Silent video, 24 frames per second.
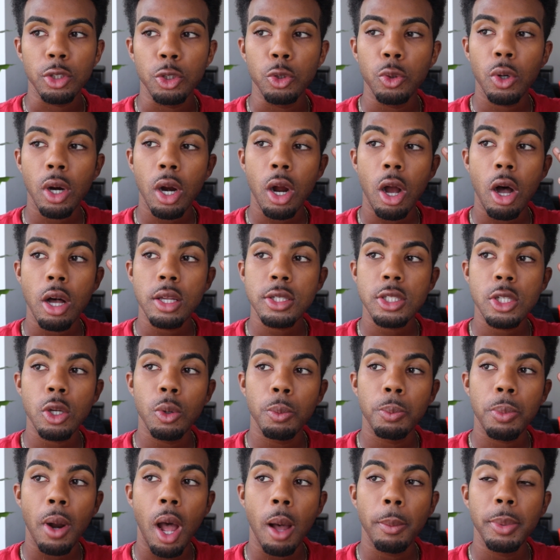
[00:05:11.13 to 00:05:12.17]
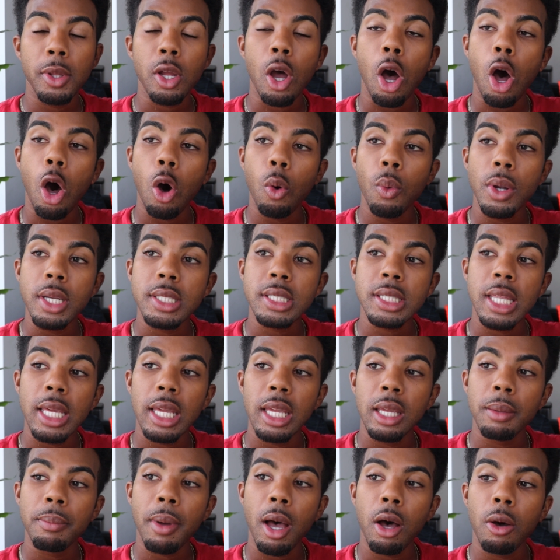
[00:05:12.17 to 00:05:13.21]
You are also probably always
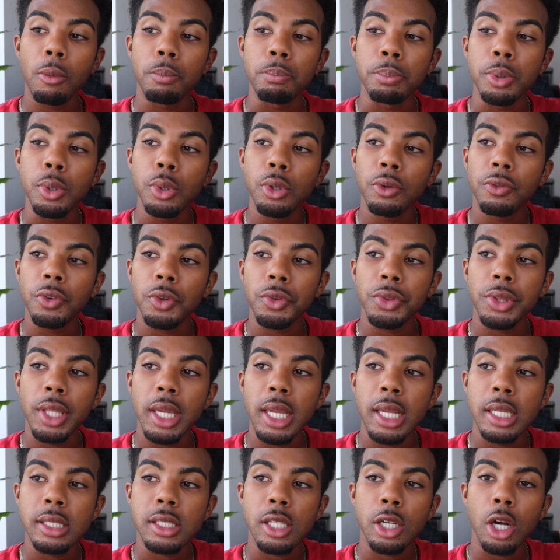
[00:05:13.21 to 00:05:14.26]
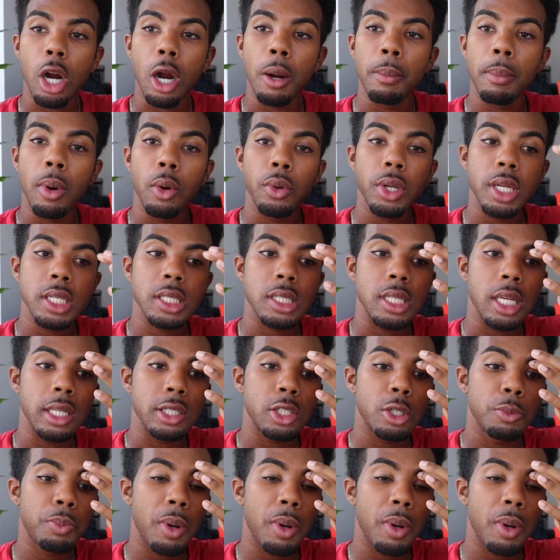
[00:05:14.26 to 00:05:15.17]
thinking about beautiful things and harmonious things.